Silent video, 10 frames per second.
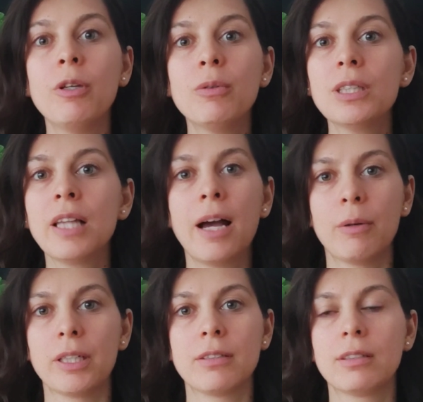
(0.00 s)
Well, we don't
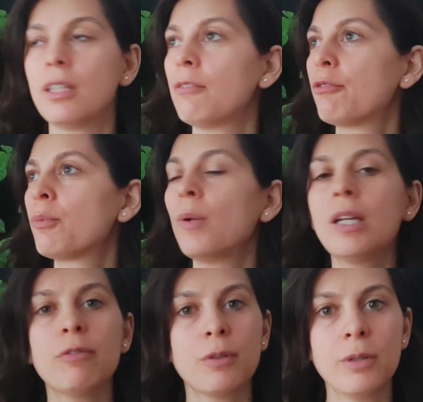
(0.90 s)
allow it. For
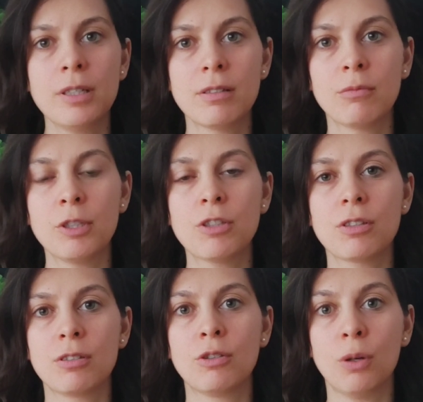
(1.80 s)
whatever reason, we
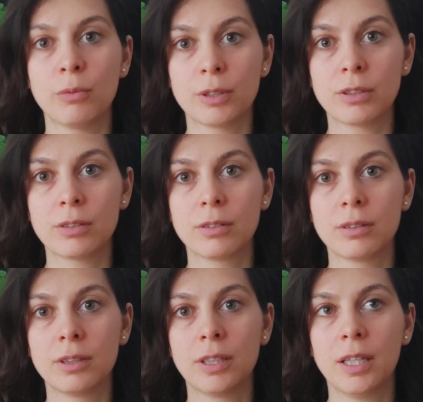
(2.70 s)
just don't.
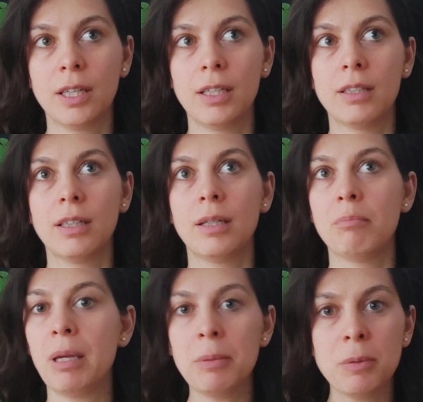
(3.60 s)

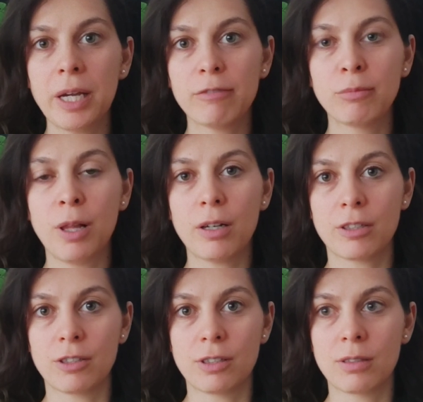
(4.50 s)
Maybe we have
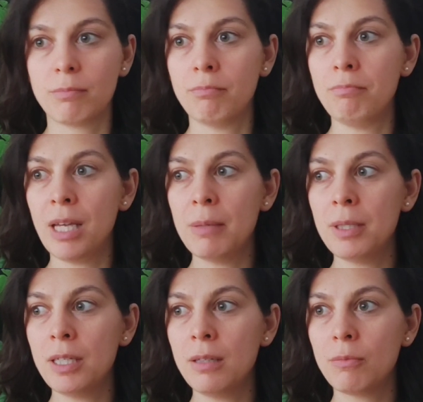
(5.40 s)
blockages.
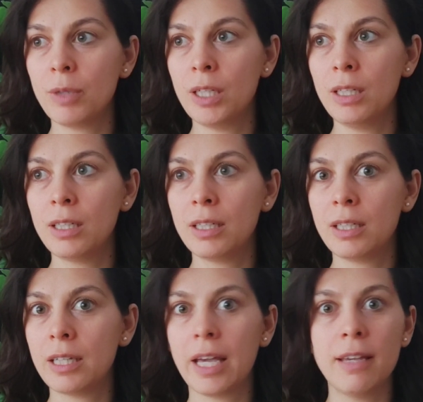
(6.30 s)
Maybe we
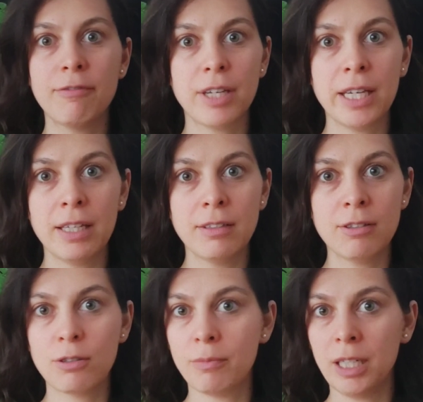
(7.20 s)
cave
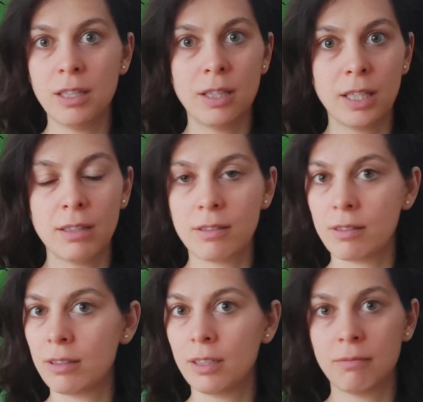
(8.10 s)
into many
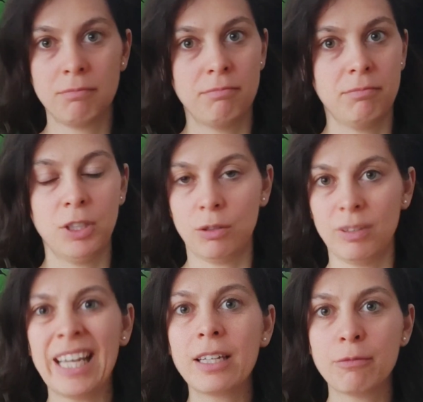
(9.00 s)
things that,
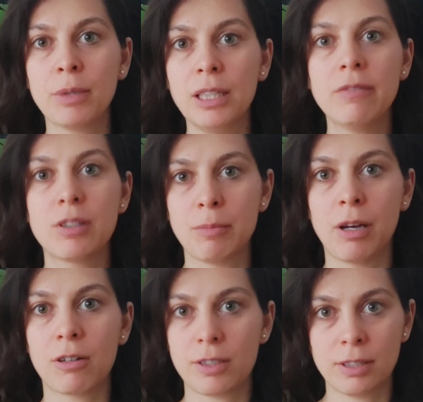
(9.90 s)
negative beliefs
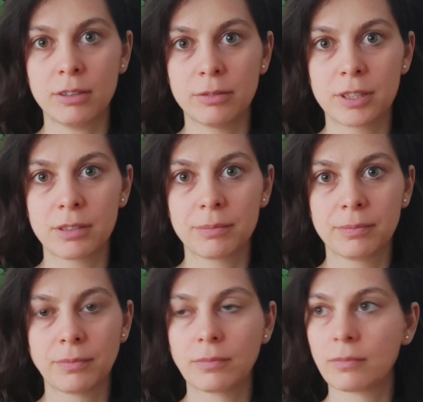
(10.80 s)
about ourselves.